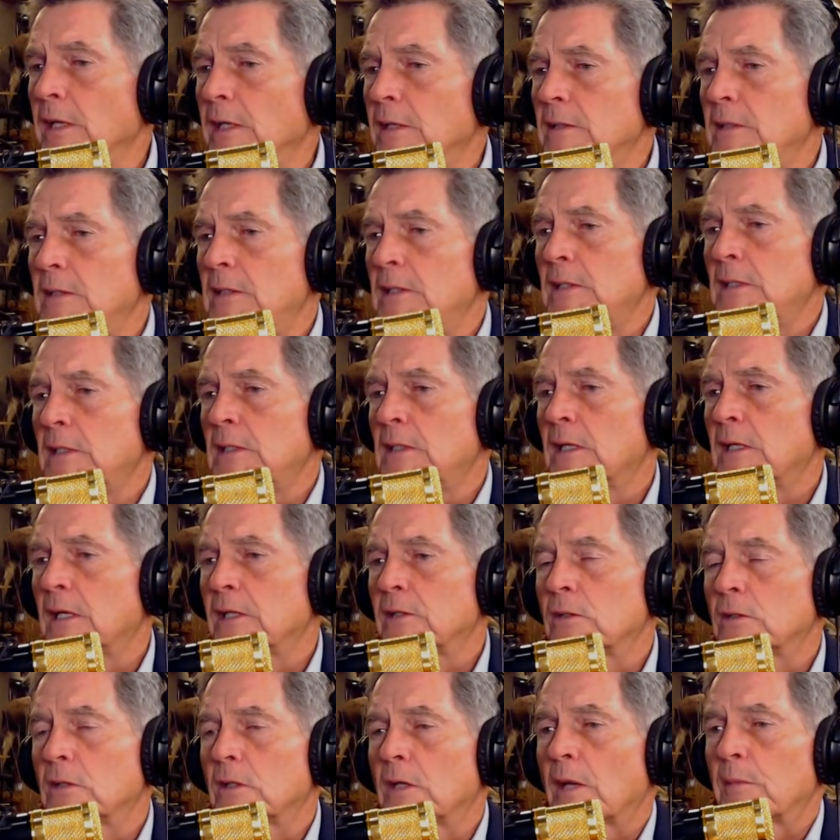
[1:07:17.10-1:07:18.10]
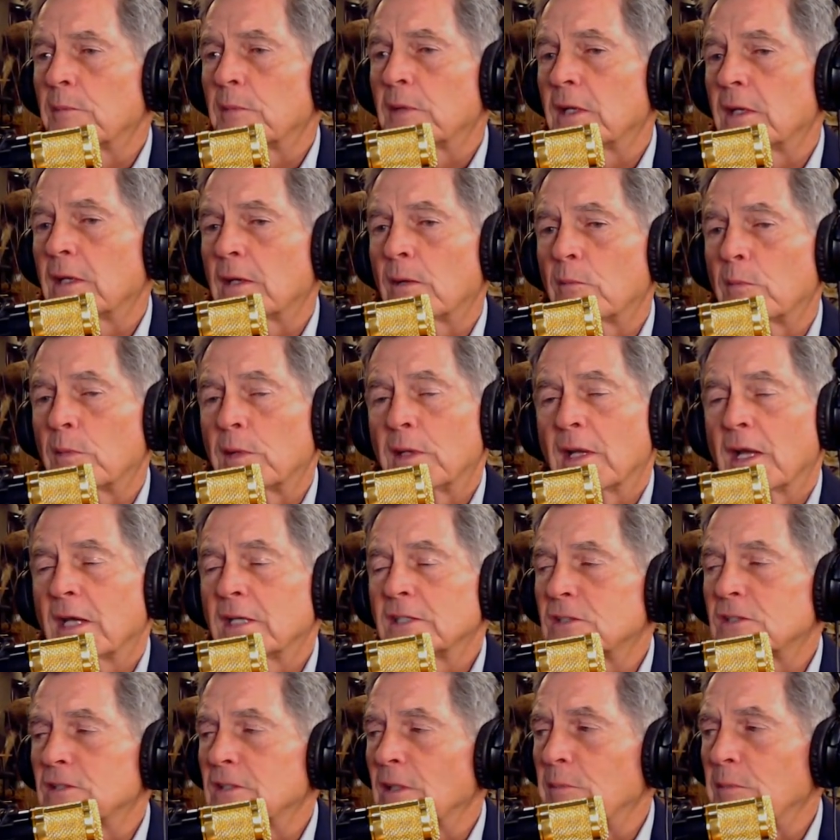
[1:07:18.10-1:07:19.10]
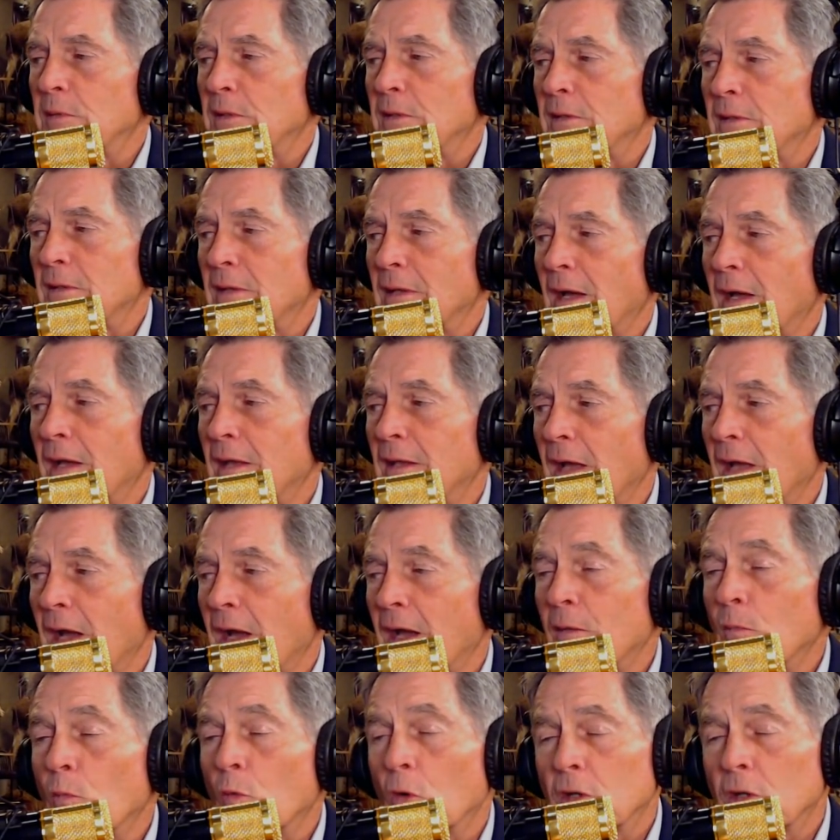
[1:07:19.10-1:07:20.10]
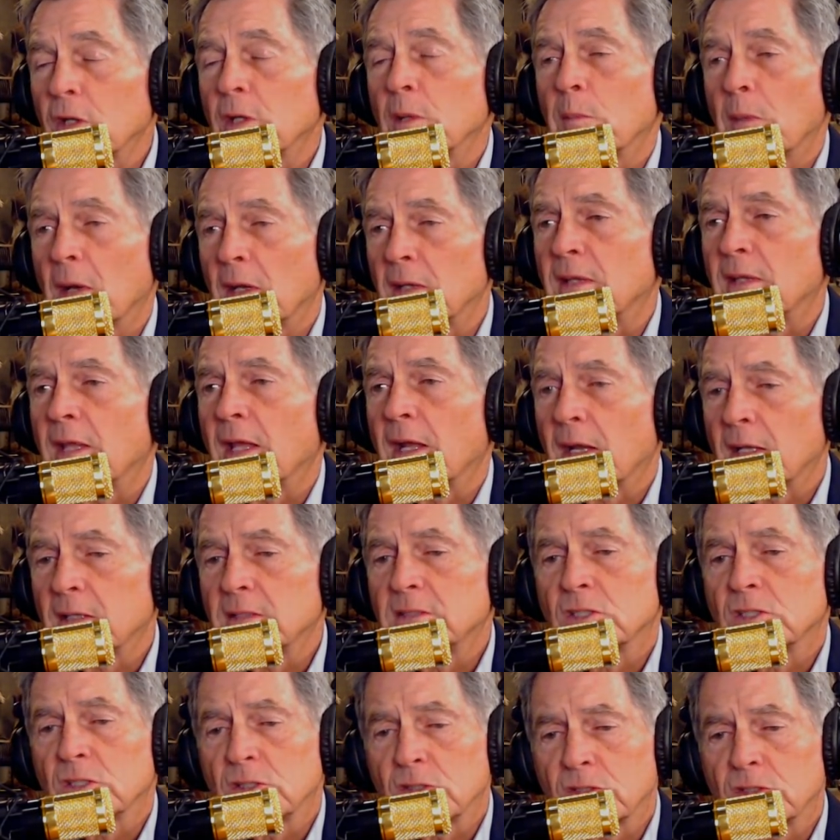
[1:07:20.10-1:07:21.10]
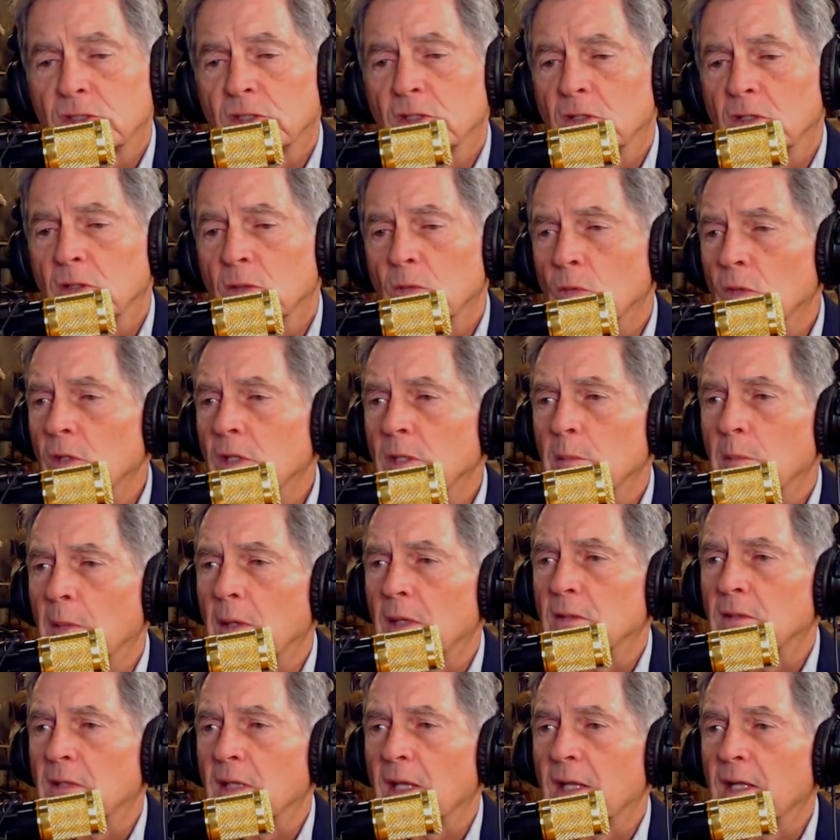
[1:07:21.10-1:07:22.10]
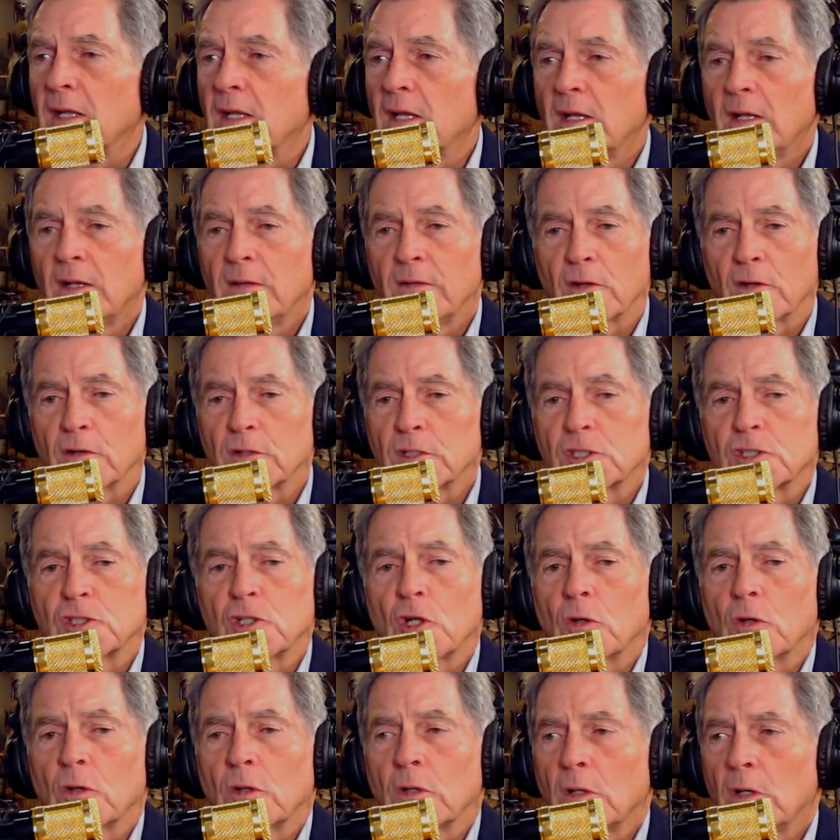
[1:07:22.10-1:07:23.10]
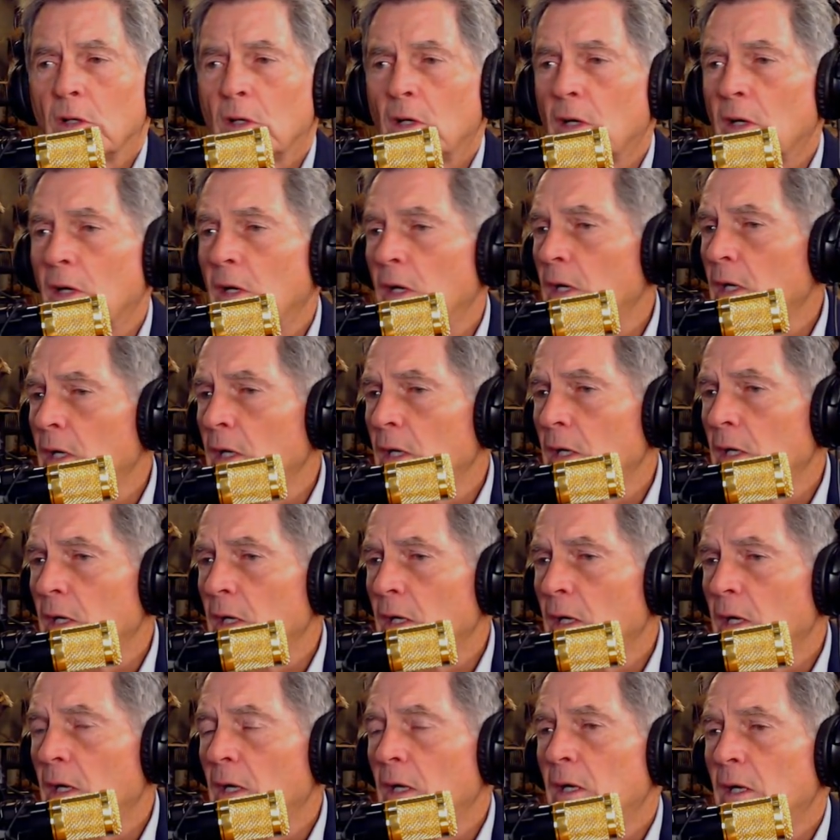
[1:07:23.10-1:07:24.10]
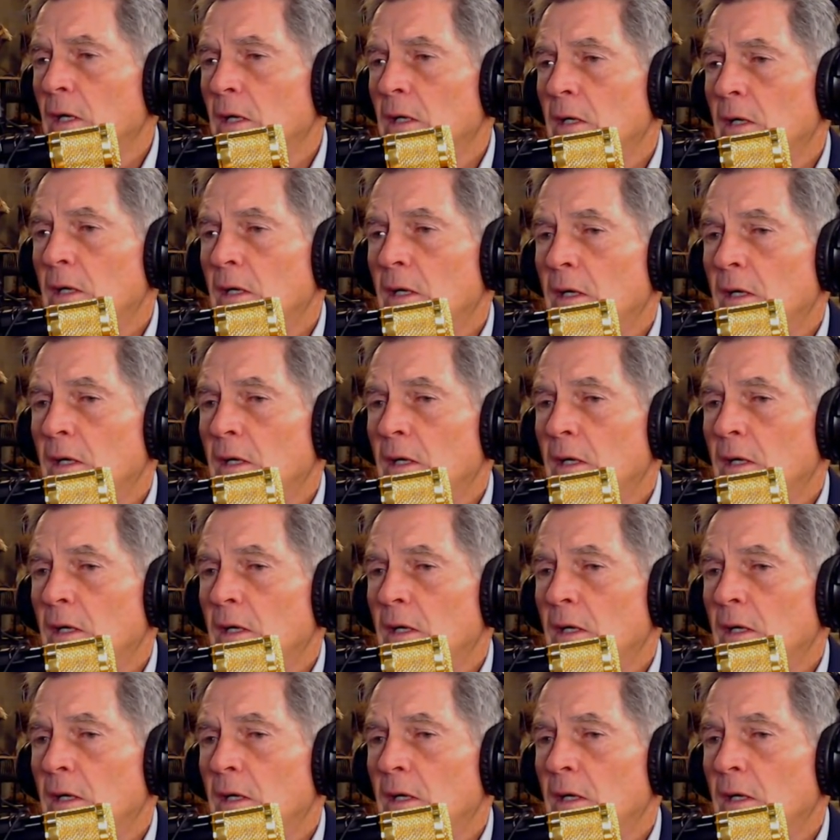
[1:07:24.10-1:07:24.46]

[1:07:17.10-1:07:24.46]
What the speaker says: I mean, that would be nice. I mean, I worry about that. I sincerely worry about that. So what's the argument for not doing it?